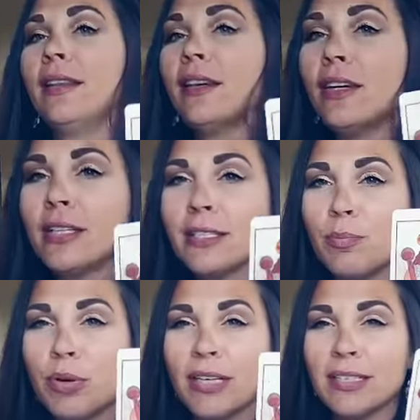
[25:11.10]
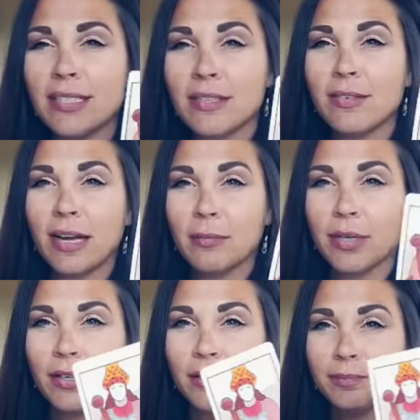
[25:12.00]
There is a pregnancy vibe
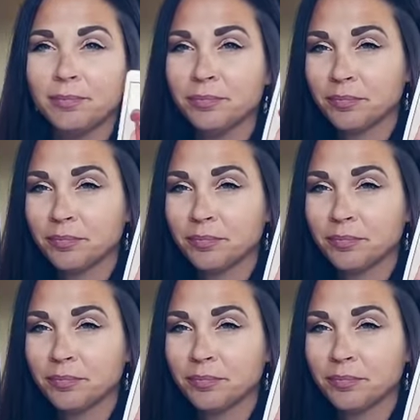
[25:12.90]
here.